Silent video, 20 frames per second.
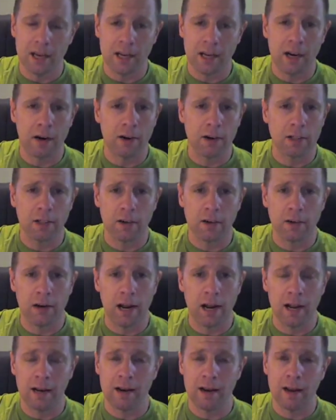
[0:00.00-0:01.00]
in that
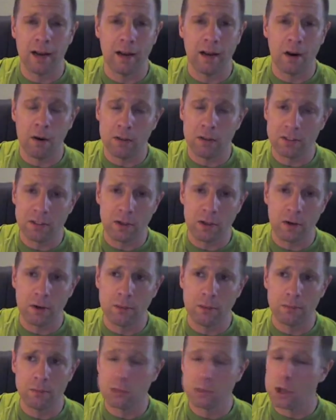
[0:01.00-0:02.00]
character. And
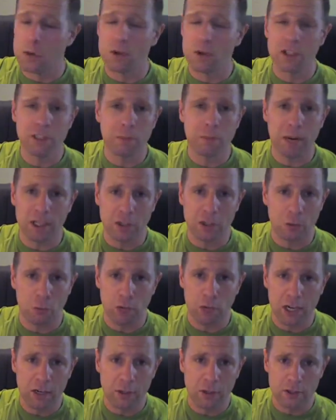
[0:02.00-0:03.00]
also, don't expect
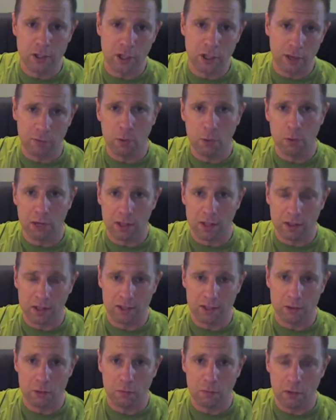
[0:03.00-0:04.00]
your reader to give you
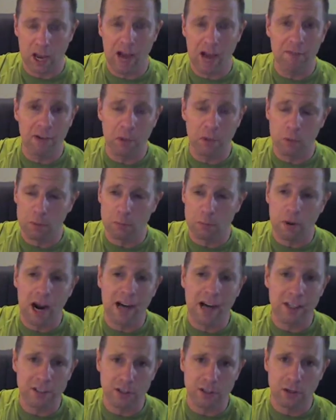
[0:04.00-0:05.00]
anything. So if you have anyone
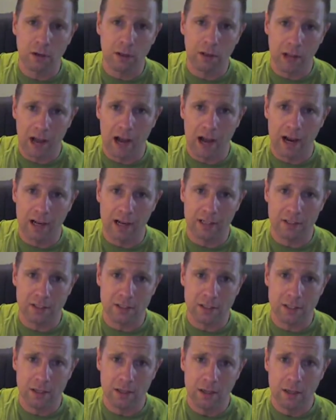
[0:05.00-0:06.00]
practice your
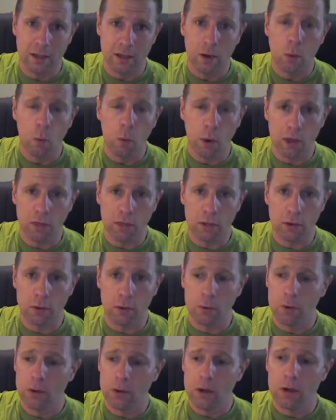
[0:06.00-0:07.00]
lines with
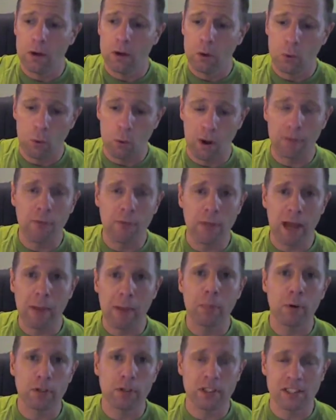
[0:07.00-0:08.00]
you, whoever
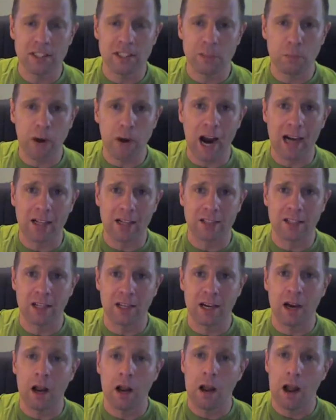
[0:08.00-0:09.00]
that person is
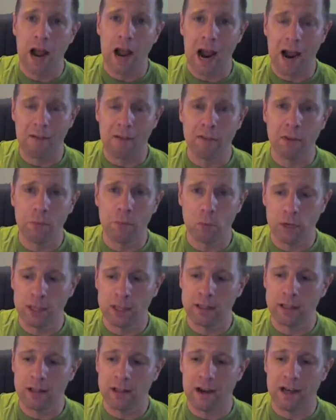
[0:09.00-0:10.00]
practicing, have them
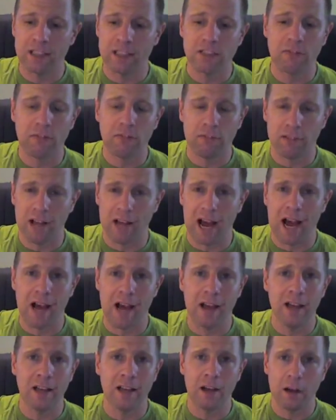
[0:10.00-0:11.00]
read the lines
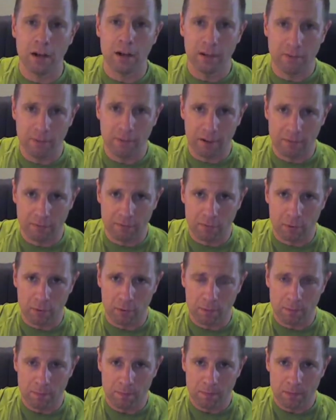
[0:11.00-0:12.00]
flat and
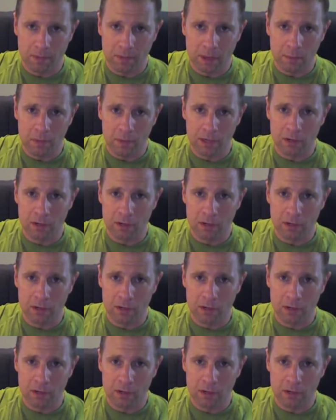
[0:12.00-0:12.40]
uneventful,